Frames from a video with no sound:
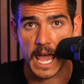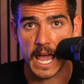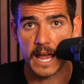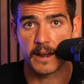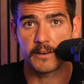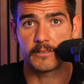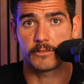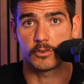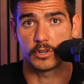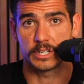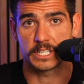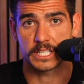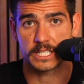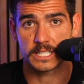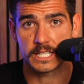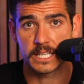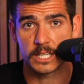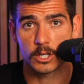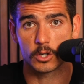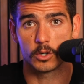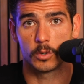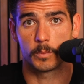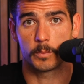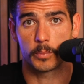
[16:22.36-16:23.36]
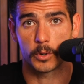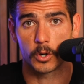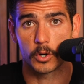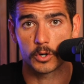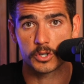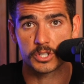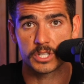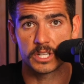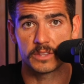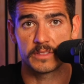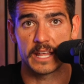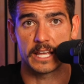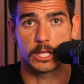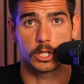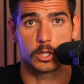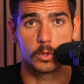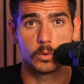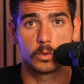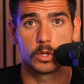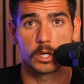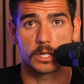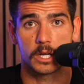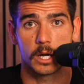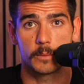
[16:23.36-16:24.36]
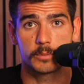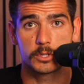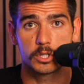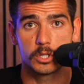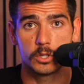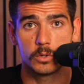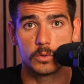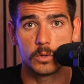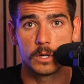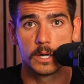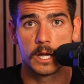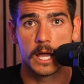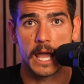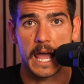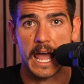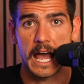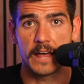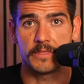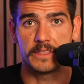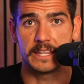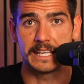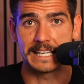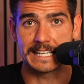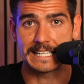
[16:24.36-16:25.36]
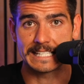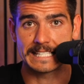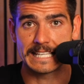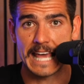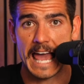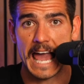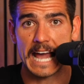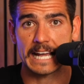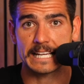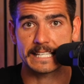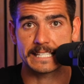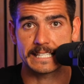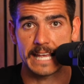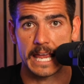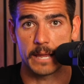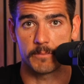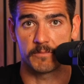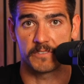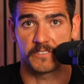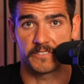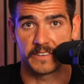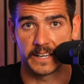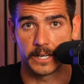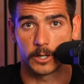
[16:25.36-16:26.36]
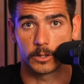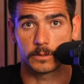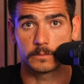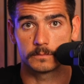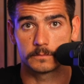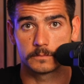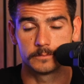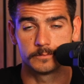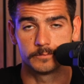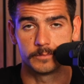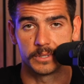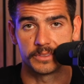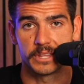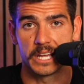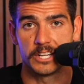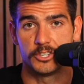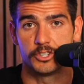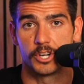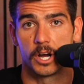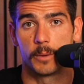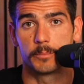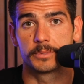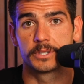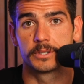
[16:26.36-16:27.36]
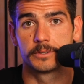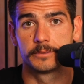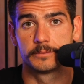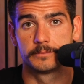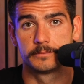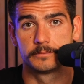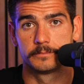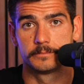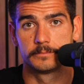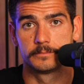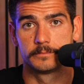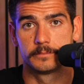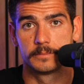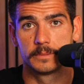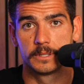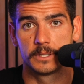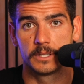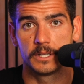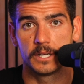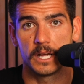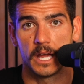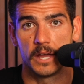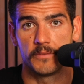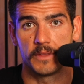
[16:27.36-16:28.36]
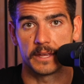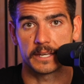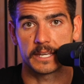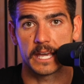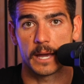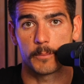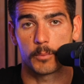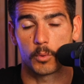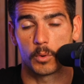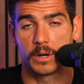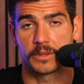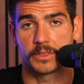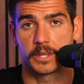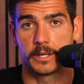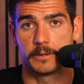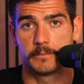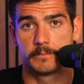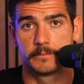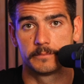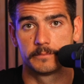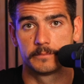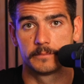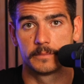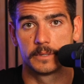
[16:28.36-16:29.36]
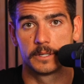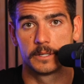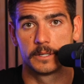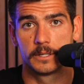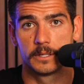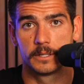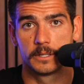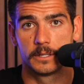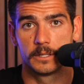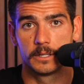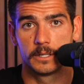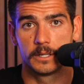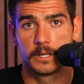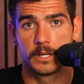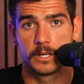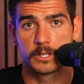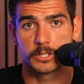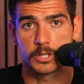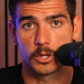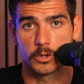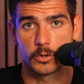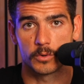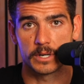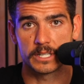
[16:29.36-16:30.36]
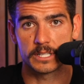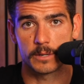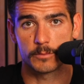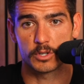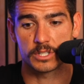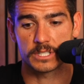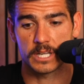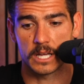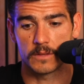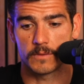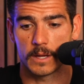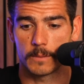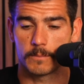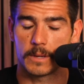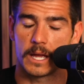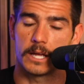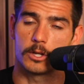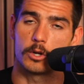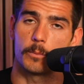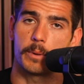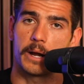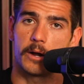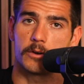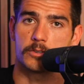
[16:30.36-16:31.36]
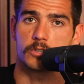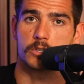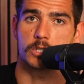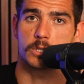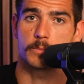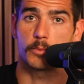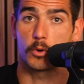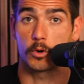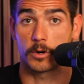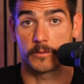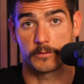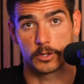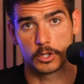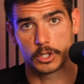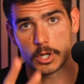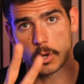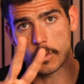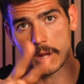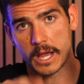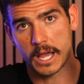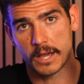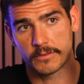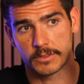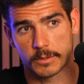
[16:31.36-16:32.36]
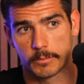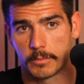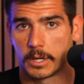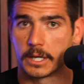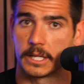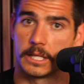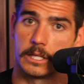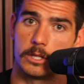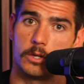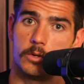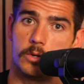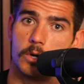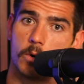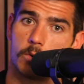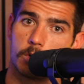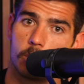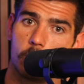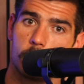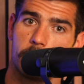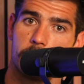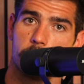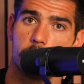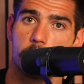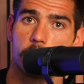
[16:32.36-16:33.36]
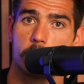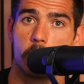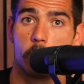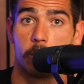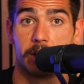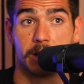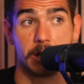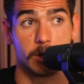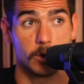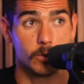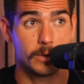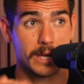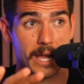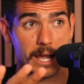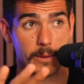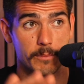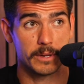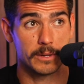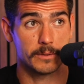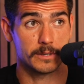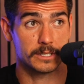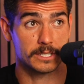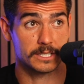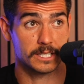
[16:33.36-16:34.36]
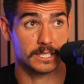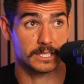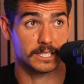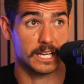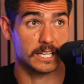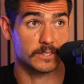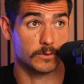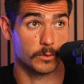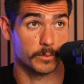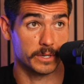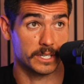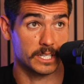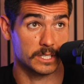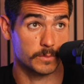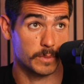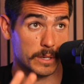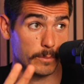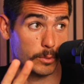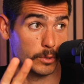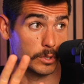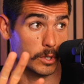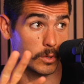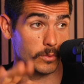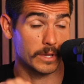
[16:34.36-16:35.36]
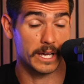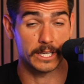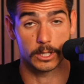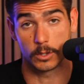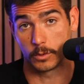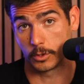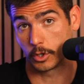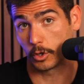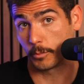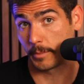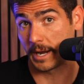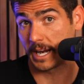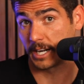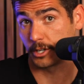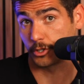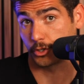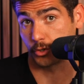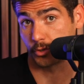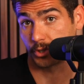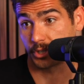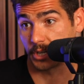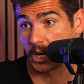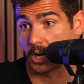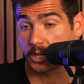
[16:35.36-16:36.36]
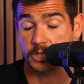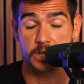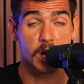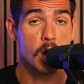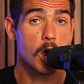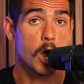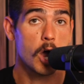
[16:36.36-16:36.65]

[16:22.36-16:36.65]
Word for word: Every single person that you look up to had the exact same fear, but they jumped and they kept with it. So the reason I'm just saying that, hey, your parents are supportive. You don't have the money. You don't know where you're going. You can't be successful because people don't like you. Your manager sucks.